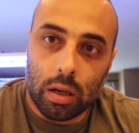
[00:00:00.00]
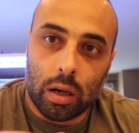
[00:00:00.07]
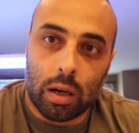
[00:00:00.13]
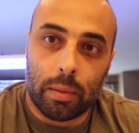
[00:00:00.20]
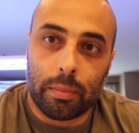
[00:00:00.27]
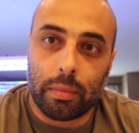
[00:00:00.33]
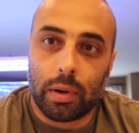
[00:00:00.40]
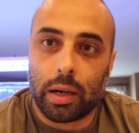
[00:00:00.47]

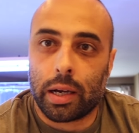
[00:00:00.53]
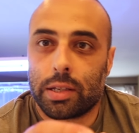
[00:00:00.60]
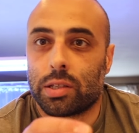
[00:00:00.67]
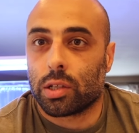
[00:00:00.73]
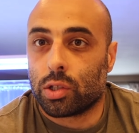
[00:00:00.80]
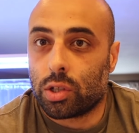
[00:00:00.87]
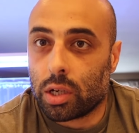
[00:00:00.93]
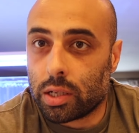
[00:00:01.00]
I
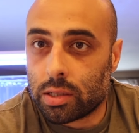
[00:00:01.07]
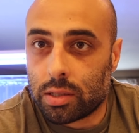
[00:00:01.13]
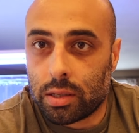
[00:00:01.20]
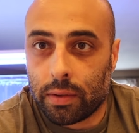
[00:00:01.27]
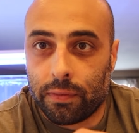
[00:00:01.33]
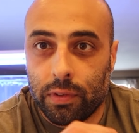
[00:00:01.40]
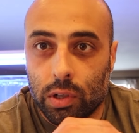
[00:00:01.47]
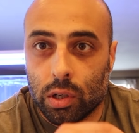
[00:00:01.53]
suggest
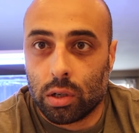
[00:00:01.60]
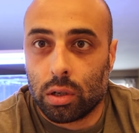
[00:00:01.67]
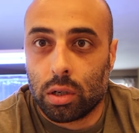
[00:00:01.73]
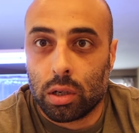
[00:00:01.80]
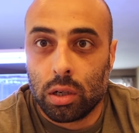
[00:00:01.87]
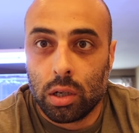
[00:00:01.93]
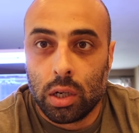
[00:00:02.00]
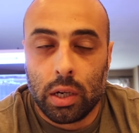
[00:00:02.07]
if
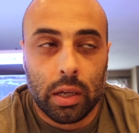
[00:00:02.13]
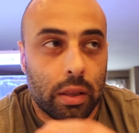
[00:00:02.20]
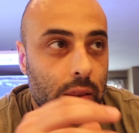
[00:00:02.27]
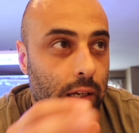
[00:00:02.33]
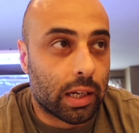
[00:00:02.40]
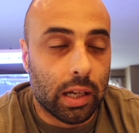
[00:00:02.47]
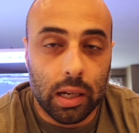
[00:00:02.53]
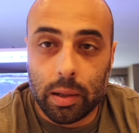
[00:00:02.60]
you're
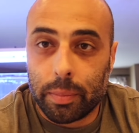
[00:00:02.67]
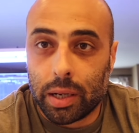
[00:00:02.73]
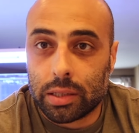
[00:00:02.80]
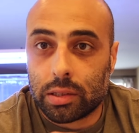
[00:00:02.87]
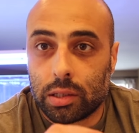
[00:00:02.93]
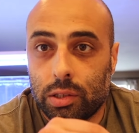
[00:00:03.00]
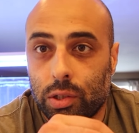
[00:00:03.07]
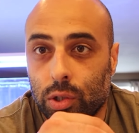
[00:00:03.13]
thinking
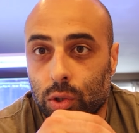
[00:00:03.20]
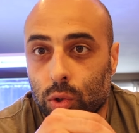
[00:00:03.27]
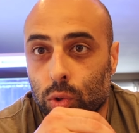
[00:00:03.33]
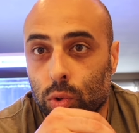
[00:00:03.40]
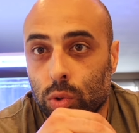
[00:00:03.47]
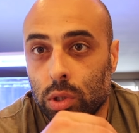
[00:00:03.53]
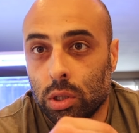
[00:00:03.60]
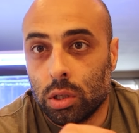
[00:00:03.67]
about the
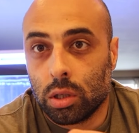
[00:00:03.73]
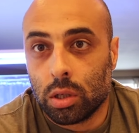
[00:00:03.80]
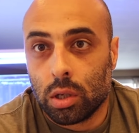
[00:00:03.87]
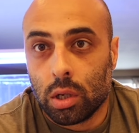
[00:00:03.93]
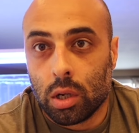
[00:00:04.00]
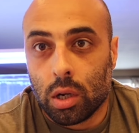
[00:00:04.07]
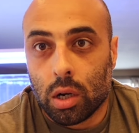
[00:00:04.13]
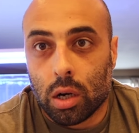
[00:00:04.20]
tune,
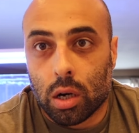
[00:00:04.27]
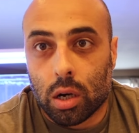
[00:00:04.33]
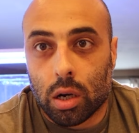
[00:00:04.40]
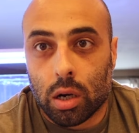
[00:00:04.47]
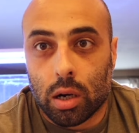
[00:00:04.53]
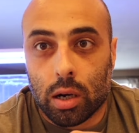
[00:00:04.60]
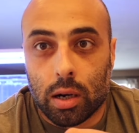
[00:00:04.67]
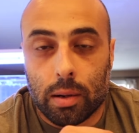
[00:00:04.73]

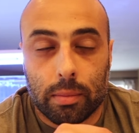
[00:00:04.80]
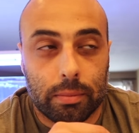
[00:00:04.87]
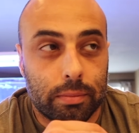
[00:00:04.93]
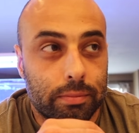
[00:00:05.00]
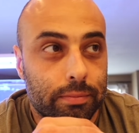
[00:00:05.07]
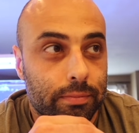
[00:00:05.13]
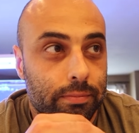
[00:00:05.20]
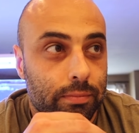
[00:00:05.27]

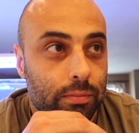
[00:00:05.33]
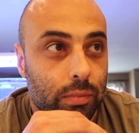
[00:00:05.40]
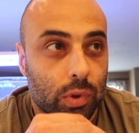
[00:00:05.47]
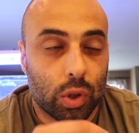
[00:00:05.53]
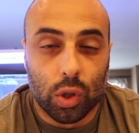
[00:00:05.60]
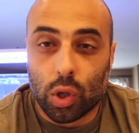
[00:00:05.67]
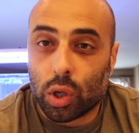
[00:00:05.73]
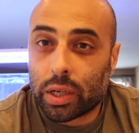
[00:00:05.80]

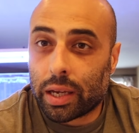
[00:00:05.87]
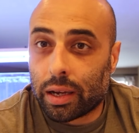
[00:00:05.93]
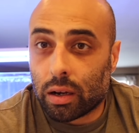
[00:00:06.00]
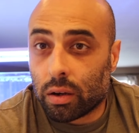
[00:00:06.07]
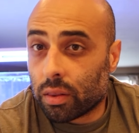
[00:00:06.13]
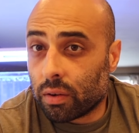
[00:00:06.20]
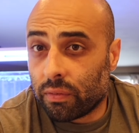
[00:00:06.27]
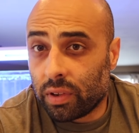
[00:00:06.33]
look at
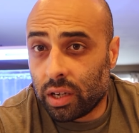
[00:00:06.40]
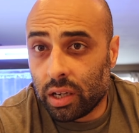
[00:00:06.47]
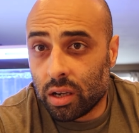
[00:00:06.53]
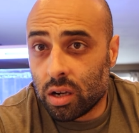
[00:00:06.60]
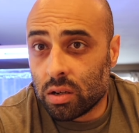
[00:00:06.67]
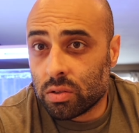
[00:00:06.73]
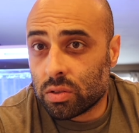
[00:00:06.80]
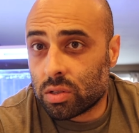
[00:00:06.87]
other
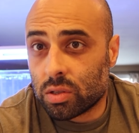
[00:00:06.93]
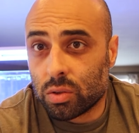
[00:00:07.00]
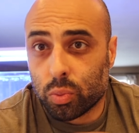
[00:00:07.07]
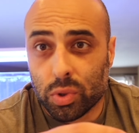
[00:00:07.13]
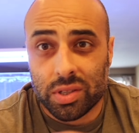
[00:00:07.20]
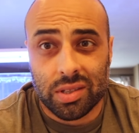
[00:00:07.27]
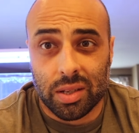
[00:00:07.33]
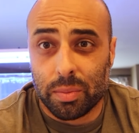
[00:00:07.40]
videos
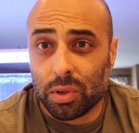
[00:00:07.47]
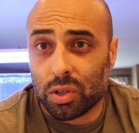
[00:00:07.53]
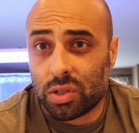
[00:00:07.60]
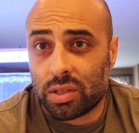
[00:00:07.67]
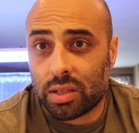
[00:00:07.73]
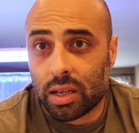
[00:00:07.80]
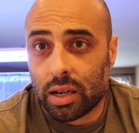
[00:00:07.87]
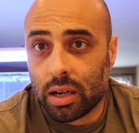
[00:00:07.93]
with similar
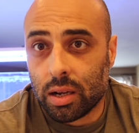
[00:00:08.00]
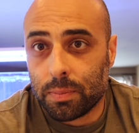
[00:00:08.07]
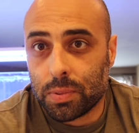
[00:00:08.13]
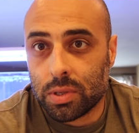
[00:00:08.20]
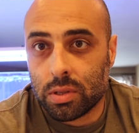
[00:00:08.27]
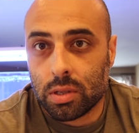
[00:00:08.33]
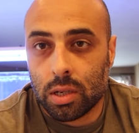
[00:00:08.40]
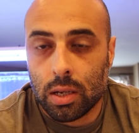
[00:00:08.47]

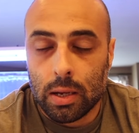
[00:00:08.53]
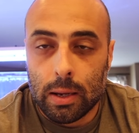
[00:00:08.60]
setups.